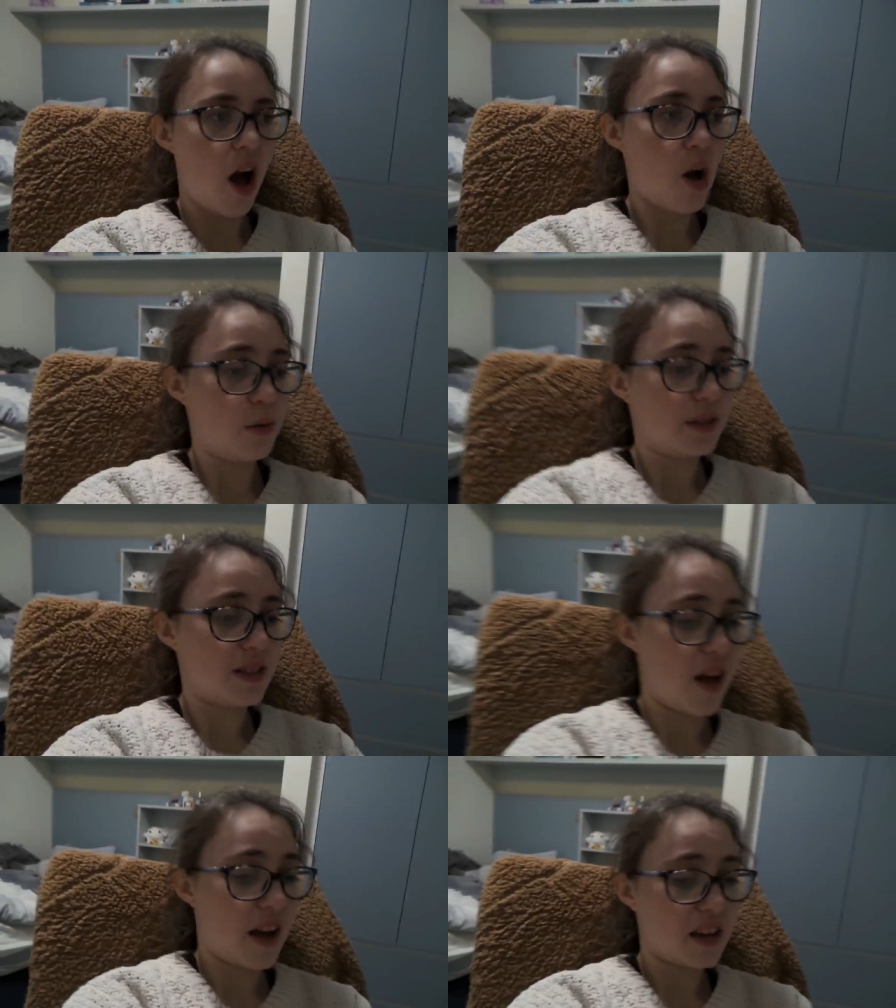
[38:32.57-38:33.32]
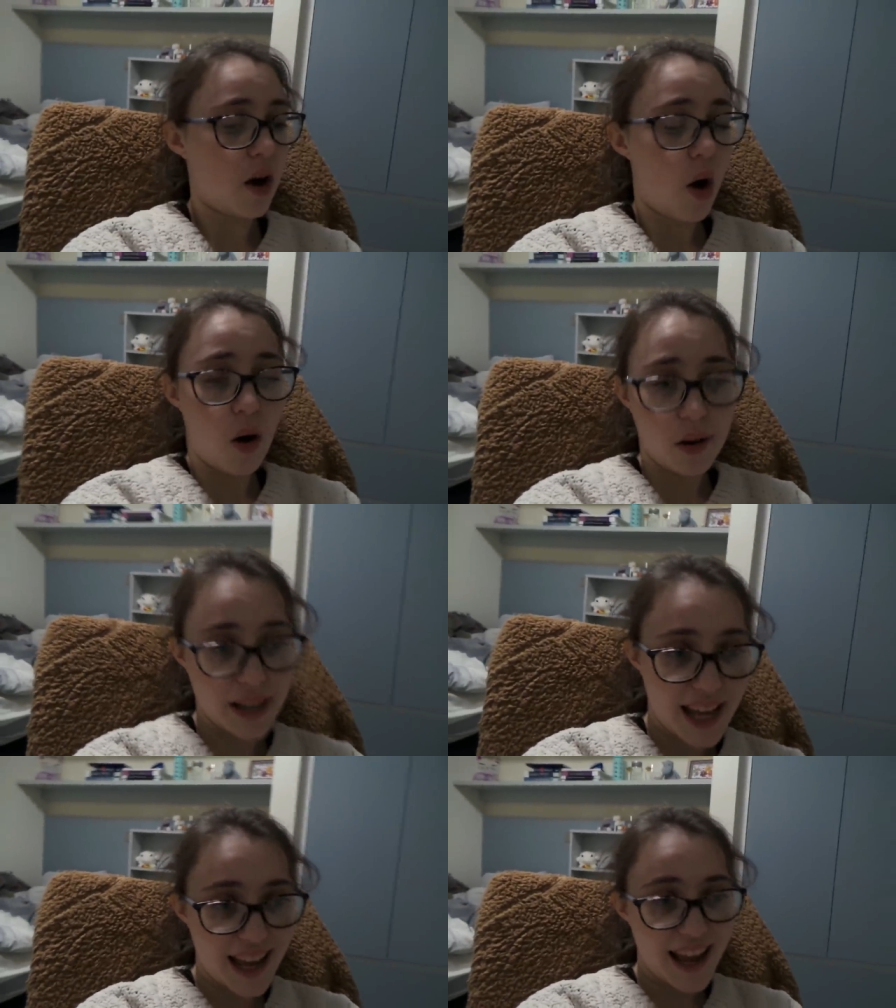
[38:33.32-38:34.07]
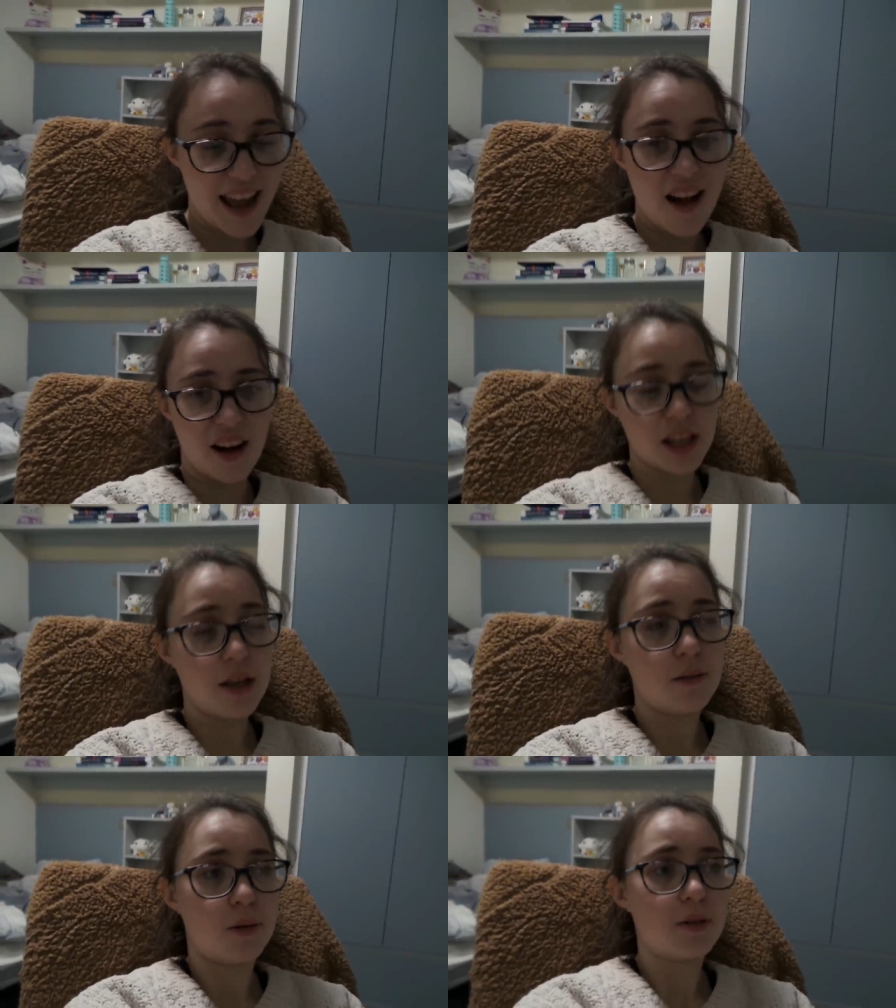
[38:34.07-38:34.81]
I was like on it, I
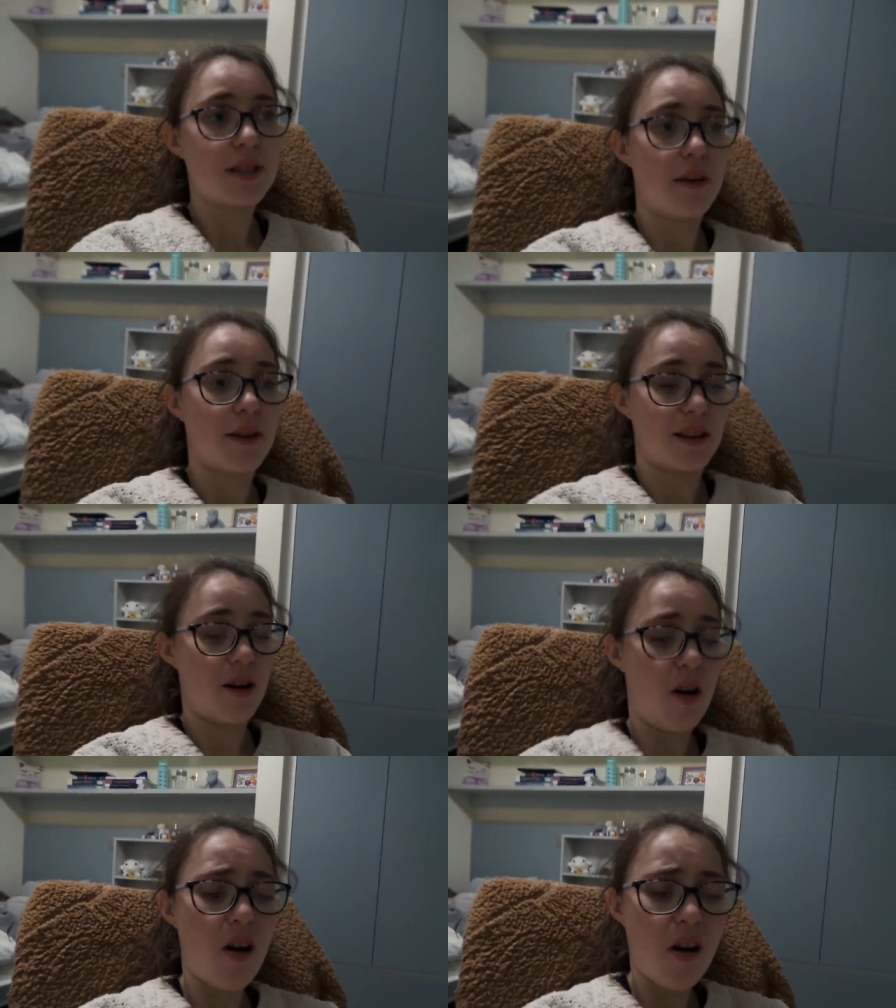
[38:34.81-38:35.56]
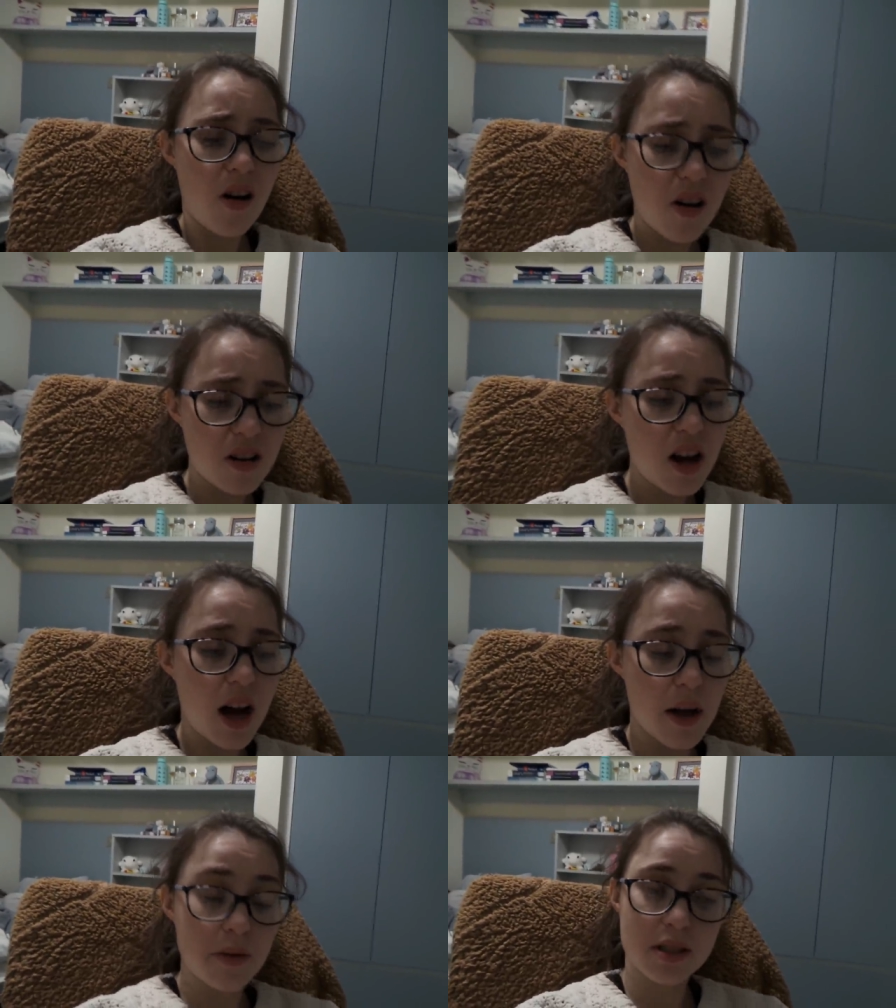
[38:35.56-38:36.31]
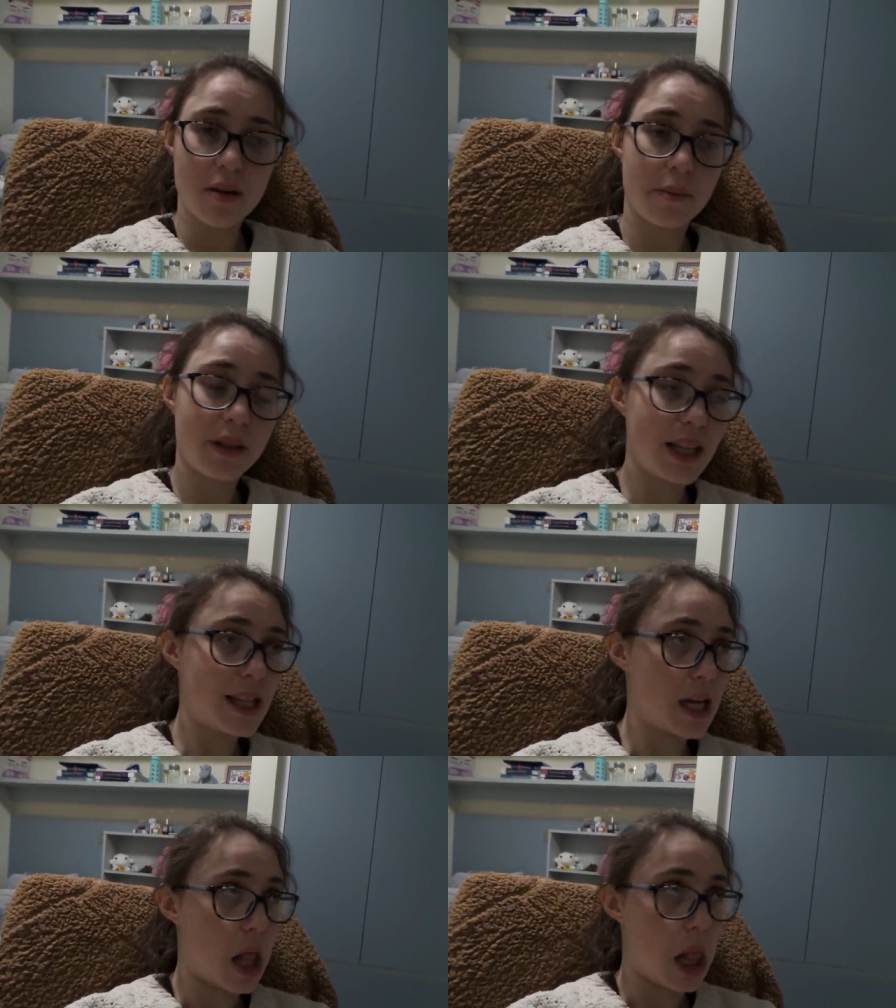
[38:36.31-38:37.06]
knew what was going on, I was
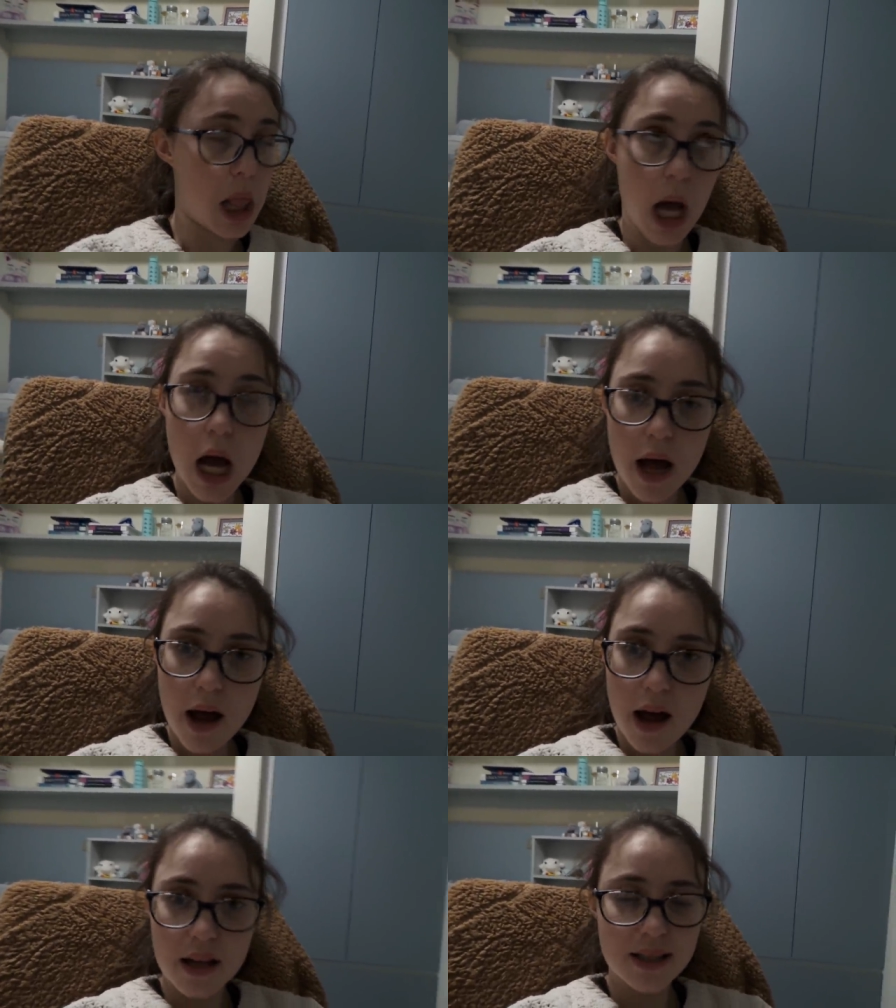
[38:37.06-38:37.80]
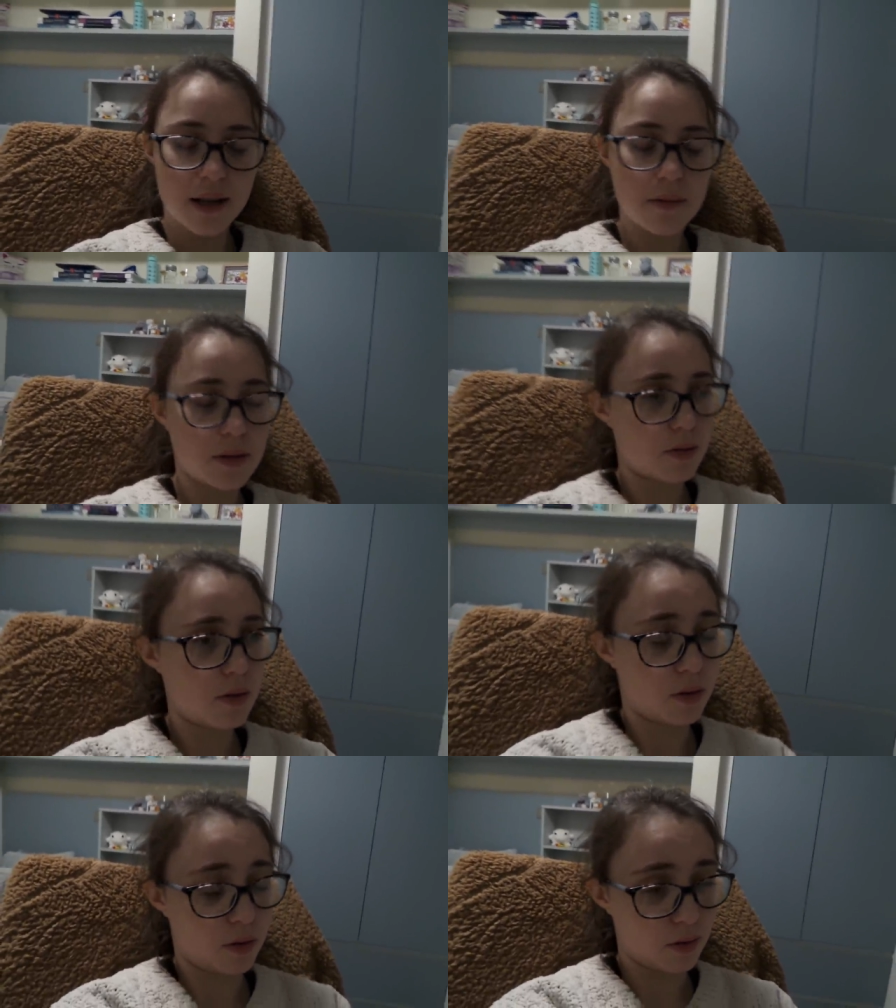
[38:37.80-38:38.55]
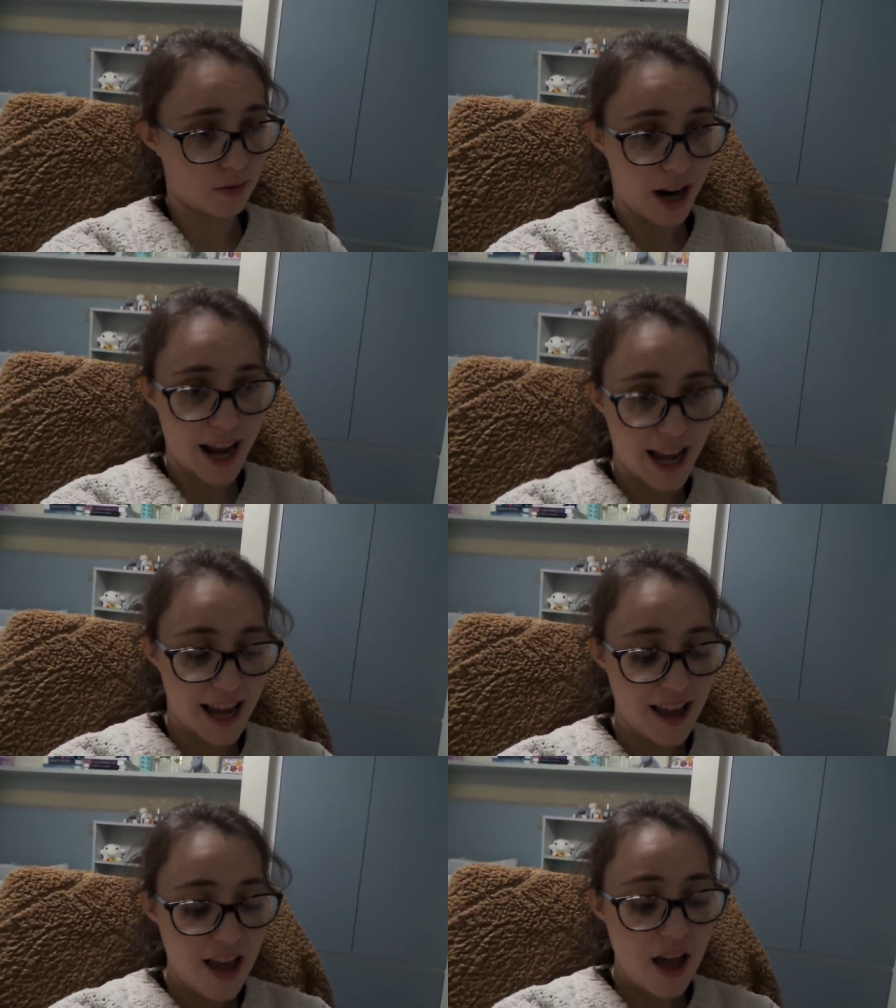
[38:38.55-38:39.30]
completely alert, it was all
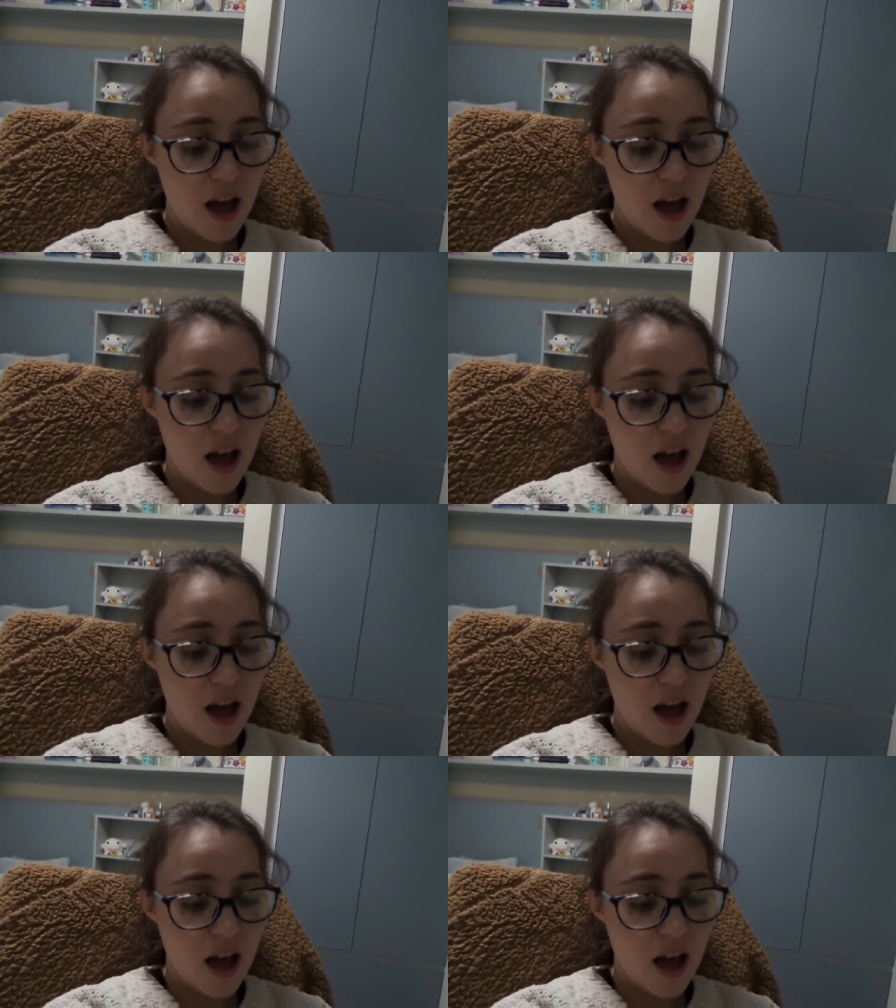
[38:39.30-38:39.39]
great.